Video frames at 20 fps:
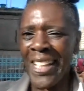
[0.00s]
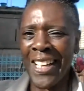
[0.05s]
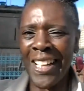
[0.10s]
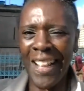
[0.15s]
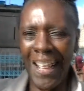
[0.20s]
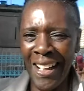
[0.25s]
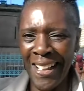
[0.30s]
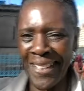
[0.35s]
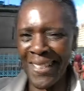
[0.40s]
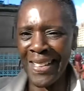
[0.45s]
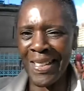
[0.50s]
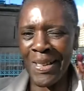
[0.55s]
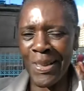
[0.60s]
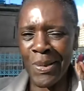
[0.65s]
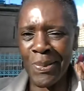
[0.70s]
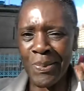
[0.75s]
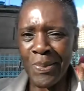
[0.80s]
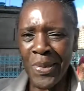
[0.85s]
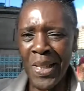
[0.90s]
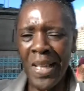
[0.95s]

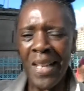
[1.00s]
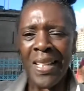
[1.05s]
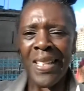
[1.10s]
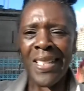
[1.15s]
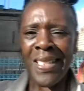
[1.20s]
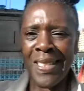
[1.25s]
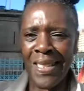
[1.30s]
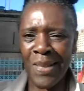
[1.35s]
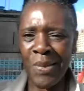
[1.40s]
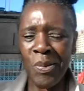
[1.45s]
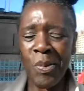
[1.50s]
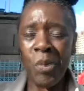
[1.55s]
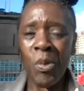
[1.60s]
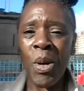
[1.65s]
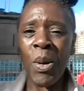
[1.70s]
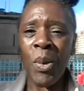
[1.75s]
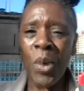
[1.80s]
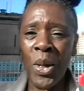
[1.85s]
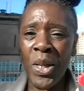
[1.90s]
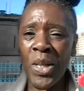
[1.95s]
guidance, listen,
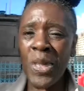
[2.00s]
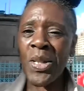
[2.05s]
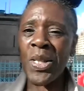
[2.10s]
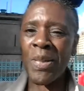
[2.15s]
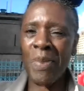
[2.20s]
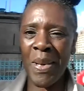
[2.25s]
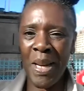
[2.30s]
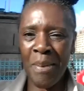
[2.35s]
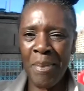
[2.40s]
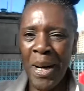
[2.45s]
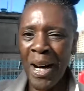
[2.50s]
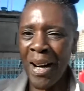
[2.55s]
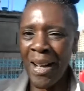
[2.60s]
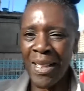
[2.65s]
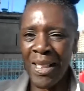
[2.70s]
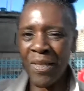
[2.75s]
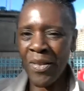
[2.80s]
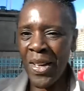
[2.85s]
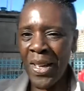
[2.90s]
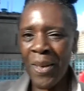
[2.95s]
we want you to be a
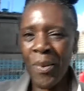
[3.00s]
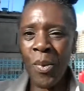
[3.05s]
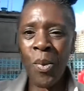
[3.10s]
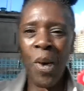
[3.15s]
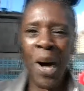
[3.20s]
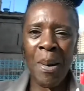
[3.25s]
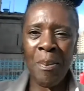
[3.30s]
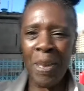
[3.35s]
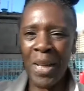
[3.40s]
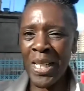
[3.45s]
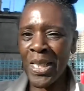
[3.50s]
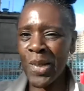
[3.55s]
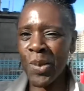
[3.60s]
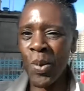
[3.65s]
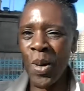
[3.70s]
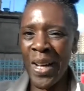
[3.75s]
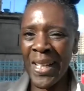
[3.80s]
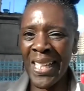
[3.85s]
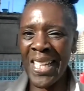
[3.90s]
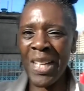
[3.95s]
part of it. One plus
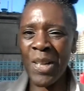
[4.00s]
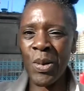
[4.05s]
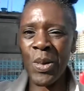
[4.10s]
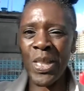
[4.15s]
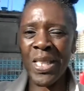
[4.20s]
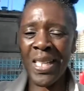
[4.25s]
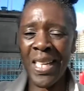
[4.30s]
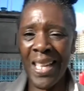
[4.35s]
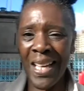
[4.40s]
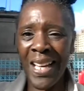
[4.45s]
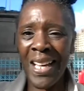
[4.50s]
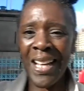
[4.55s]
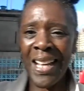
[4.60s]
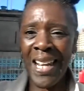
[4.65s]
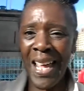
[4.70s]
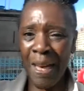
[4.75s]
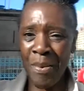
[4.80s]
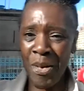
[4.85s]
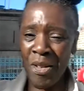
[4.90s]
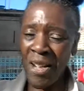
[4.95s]
one equals
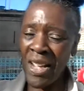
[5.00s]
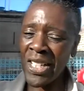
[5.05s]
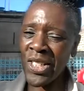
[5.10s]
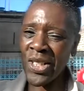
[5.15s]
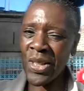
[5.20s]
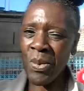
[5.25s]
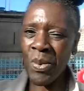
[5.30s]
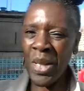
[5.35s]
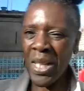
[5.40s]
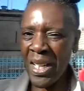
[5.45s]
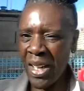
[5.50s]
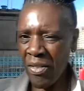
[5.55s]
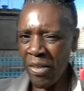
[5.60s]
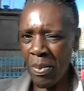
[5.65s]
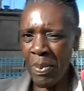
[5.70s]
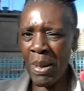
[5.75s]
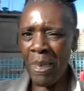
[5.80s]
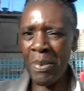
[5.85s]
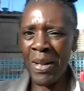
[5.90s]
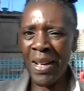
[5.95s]
collaboration. And we're looking
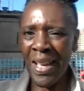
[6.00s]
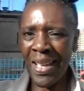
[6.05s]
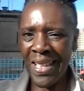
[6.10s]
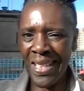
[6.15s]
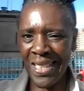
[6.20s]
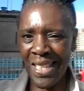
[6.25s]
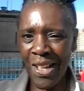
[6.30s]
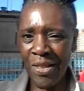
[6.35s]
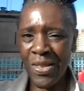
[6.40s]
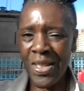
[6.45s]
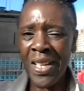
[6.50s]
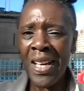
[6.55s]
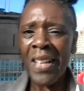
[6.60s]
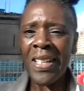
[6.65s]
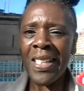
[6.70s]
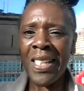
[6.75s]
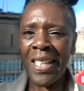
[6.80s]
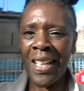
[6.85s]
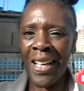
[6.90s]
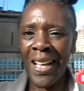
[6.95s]
for people like yourselves
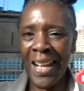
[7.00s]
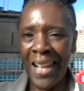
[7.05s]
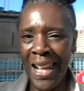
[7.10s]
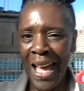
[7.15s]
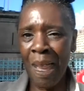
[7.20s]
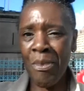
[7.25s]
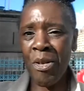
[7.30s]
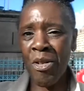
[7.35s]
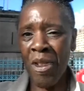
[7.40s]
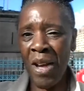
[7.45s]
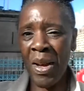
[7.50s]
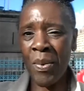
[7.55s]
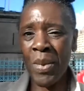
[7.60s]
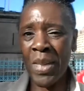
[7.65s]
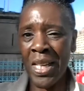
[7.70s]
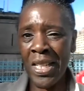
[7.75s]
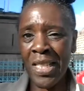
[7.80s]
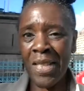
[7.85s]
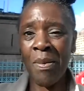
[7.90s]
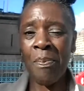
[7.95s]
to collaborate
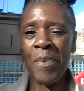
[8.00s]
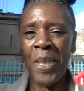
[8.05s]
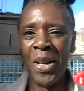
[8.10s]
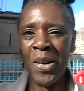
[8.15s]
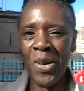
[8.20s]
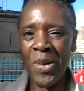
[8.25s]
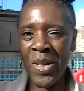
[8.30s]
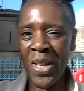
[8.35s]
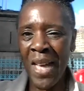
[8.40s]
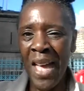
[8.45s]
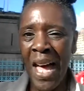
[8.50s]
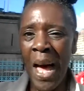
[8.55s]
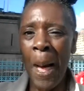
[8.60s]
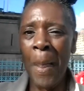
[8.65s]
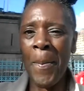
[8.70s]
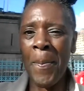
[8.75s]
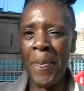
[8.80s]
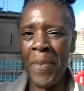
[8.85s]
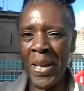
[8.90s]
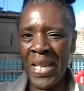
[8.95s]
with us to build
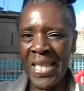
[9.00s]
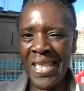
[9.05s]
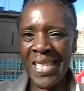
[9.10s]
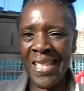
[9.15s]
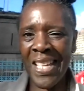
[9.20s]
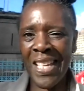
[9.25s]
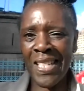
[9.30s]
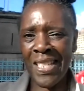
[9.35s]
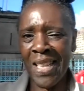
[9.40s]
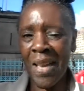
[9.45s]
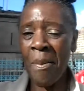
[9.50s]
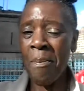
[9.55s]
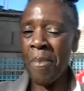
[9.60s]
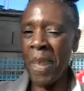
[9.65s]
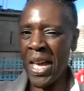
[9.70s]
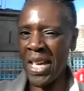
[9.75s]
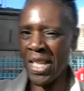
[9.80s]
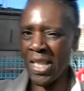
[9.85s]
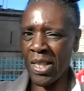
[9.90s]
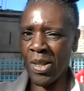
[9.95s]
a business
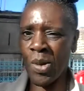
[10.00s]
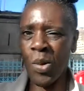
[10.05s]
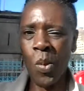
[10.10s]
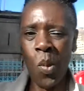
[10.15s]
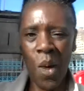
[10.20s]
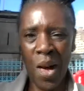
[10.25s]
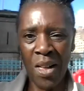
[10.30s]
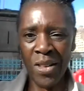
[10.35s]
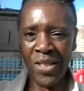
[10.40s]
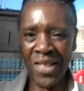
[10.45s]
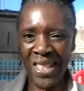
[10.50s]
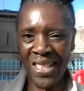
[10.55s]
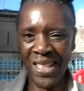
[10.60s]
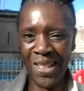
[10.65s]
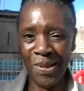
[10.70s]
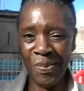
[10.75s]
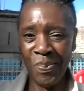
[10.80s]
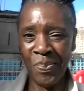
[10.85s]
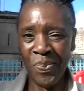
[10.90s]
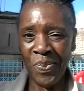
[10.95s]
based wealth
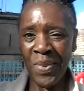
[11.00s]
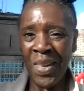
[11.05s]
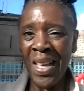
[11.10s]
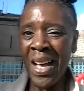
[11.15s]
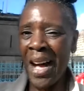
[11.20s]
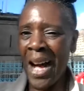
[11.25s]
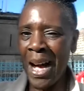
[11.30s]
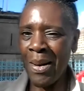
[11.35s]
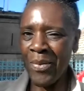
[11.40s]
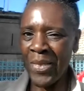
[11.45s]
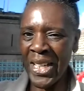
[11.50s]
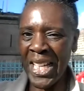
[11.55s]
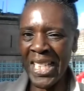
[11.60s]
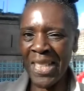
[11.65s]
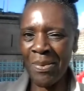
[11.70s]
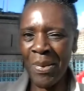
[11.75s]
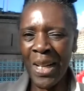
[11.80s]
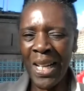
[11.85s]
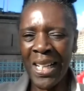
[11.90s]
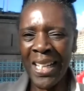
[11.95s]
system. I'm
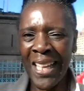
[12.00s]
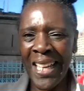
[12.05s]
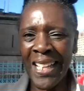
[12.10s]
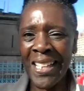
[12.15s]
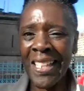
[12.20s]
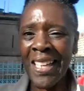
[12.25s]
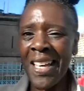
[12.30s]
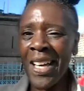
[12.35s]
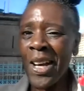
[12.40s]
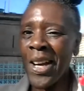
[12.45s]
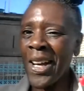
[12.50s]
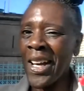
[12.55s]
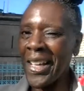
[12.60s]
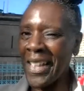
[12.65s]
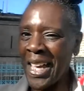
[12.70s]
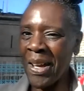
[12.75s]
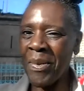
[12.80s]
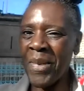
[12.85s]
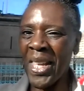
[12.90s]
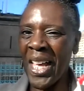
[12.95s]
Vanessa McLean.
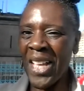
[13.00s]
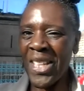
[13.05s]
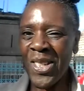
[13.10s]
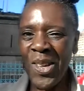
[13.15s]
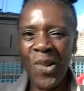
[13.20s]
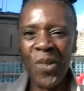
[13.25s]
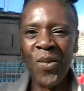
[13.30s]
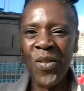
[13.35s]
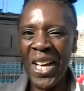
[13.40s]
Connect with us on